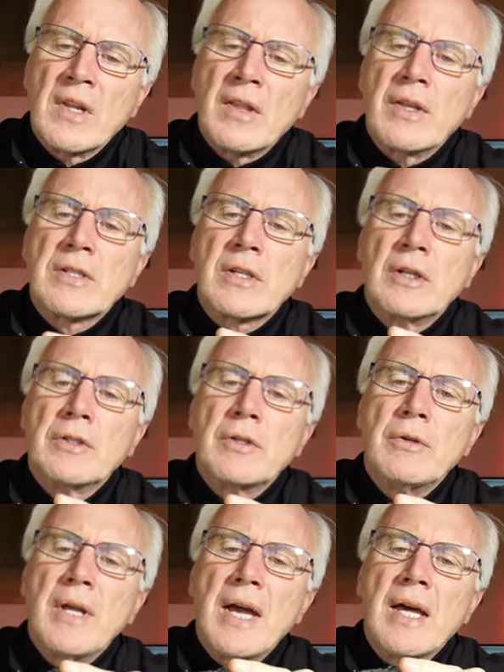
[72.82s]
This little
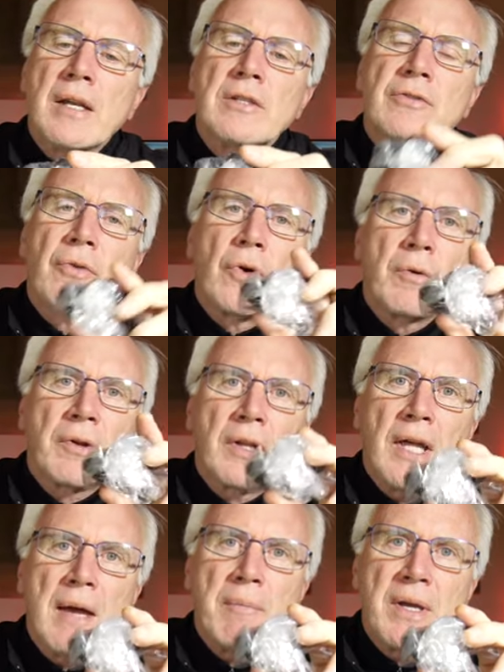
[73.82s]
doodad is for
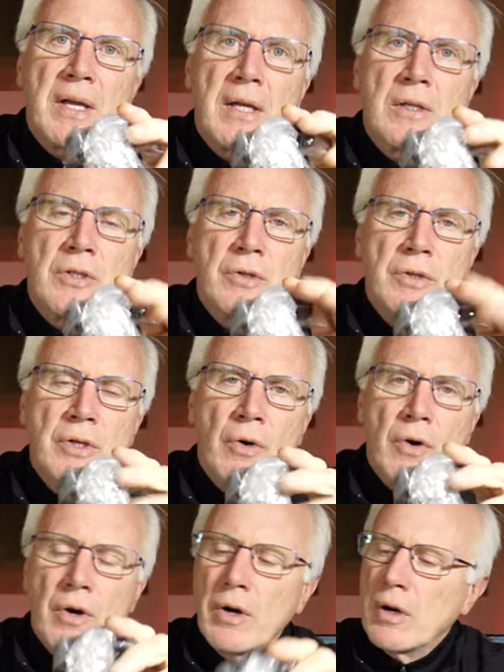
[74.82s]
clamping into
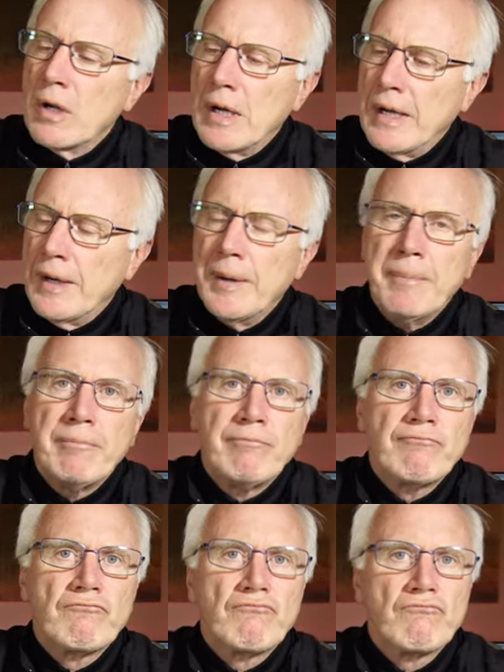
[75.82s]
your
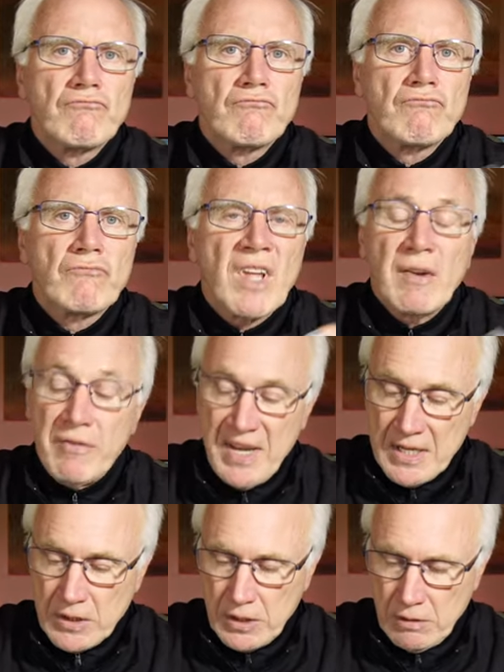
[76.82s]

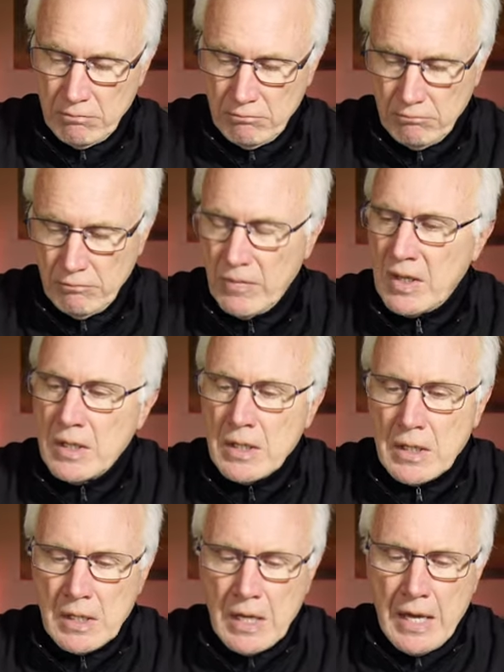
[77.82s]
vent.
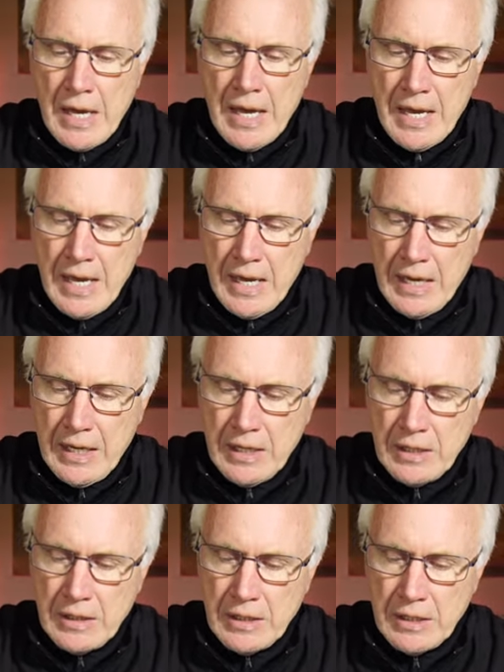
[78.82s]

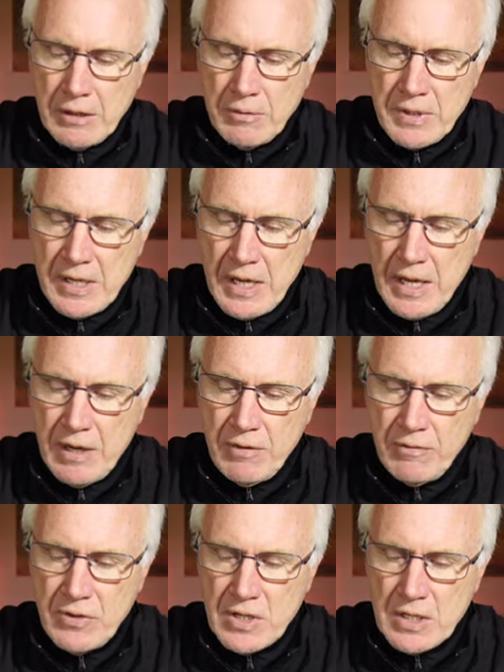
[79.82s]
And here we
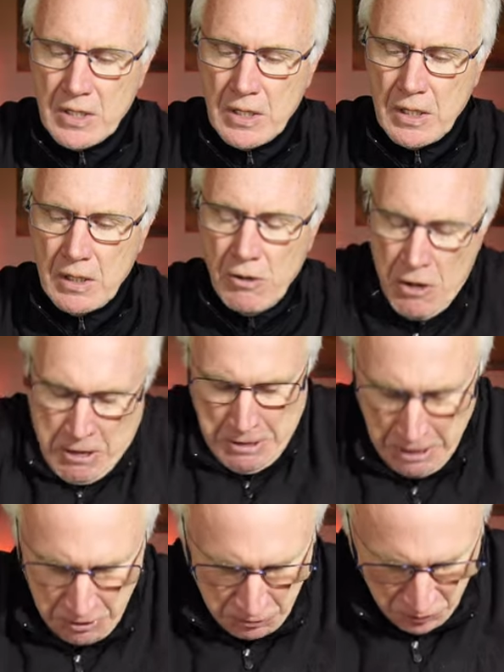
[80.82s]
have
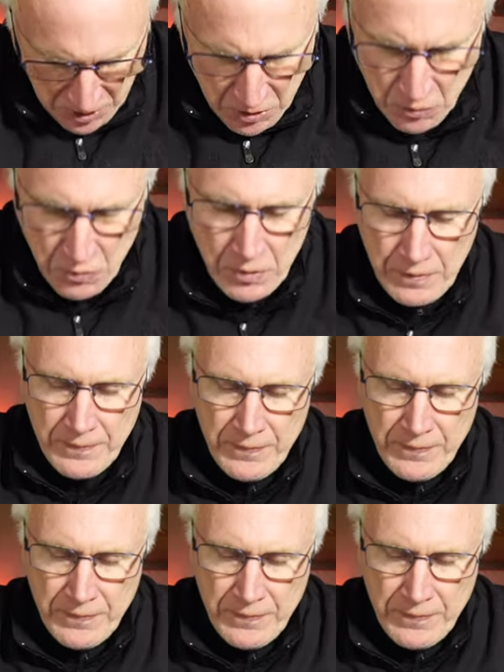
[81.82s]
the,